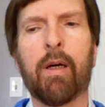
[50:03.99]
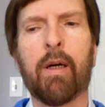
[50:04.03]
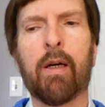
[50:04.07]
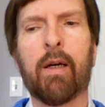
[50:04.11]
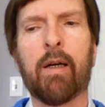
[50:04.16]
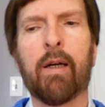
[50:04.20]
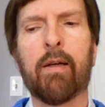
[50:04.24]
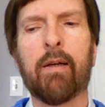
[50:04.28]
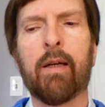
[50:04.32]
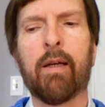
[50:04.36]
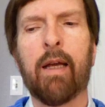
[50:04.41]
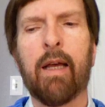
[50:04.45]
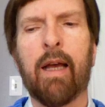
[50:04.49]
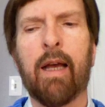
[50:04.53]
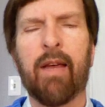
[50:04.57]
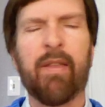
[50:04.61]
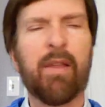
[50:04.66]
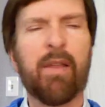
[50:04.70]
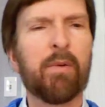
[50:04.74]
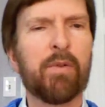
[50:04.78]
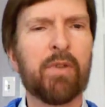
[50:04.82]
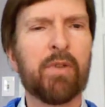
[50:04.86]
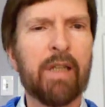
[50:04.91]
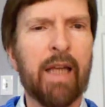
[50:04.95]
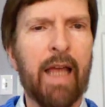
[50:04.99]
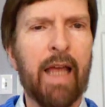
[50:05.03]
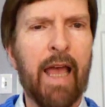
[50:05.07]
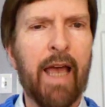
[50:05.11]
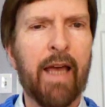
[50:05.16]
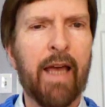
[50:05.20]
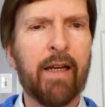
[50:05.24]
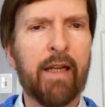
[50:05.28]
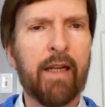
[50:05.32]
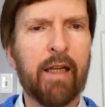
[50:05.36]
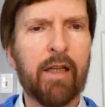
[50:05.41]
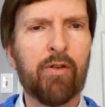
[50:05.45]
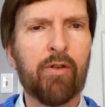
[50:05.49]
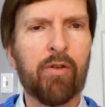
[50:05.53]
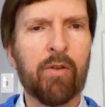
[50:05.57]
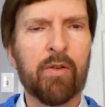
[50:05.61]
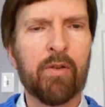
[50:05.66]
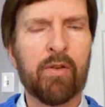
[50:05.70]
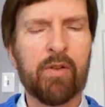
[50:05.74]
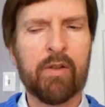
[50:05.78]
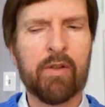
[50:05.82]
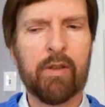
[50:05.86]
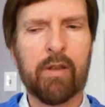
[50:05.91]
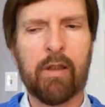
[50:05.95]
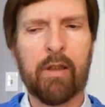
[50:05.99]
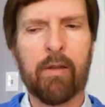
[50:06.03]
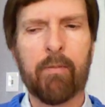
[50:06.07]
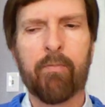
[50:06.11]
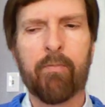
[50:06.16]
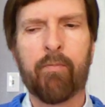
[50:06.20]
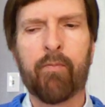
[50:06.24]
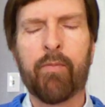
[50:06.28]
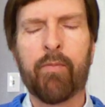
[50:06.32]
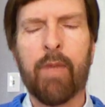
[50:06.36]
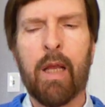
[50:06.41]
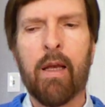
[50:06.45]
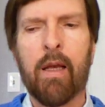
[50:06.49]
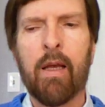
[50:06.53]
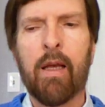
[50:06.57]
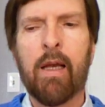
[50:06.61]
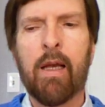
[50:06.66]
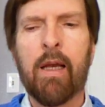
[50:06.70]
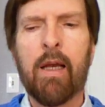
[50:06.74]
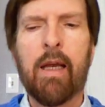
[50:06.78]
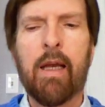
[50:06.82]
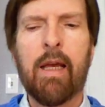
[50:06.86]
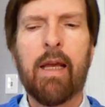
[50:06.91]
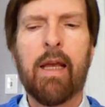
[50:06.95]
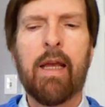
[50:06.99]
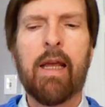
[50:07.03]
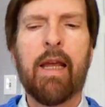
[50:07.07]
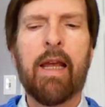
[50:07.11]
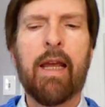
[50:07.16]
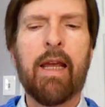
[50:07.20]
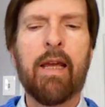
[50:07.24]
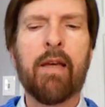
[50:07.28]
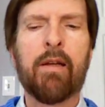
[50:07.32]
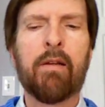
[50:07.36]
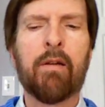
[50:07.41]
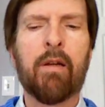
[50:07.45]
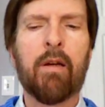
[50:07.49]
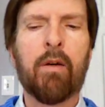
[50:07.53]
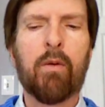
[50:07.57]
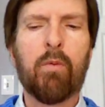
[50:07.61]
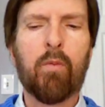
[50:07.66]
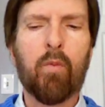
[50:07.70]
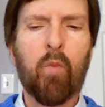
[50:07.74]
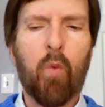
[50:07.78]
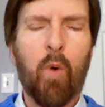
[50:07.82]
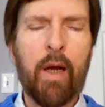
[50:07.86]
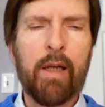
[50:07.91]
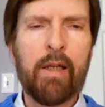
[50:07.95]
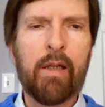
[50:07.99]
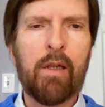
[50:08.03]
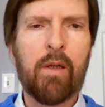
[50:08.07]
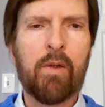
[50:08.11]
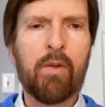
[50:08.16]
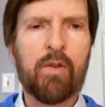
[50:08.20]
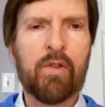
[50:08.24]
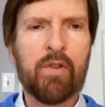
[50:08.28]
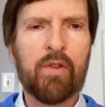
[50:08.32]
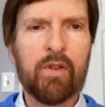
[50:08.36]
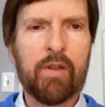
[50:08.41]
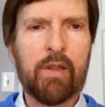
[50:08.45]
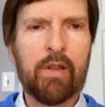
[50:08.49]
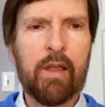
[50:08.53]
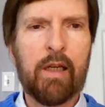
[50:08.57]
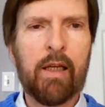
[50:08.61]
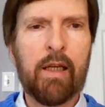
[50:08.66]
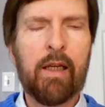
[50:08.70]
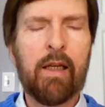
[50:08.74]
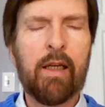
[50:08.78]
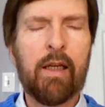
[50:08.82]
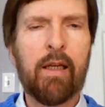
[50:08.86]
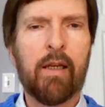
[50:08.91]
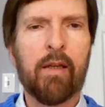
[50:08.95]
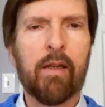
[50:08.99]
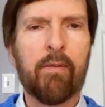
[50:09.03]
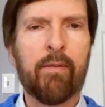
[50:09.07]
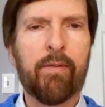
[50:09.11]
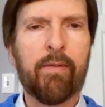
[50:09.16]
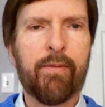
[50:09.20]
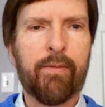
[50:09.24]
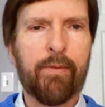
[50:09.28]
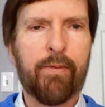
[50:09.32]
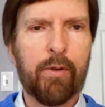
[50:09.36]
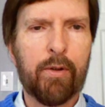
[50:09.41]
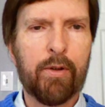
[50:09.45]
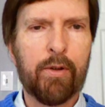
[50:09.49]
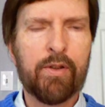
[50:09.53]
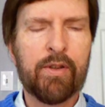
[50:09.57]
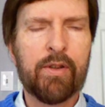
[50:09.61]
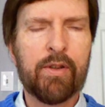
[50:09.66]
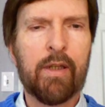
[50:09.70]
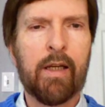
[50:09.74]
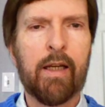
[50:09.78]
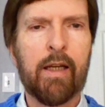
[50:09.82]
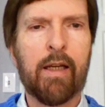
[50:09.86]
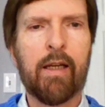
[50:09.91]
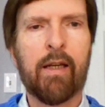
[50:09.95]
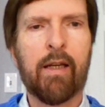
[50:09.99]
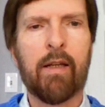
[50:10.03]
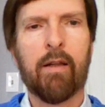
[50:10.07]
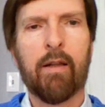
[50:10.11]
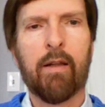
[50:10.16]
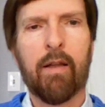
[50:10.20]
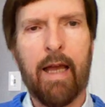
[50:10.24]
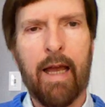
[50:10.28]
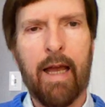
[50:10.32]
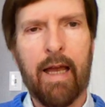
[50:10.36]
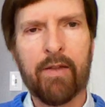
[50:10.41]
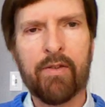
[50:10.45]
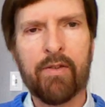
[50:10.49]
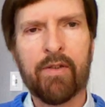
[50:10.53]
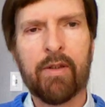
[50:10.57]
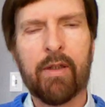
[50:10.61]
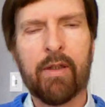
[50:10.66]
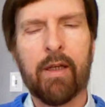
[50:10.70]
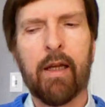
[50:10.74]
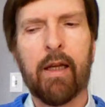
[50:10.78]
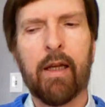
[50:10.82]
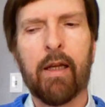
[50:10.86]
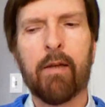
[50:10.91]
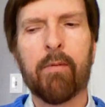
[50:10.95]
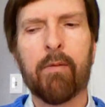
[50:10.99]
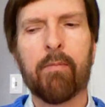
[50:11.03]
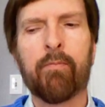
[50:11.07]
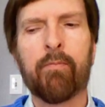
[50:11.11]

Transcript: I think it was an ad agency. And what you see in First Day, Last Day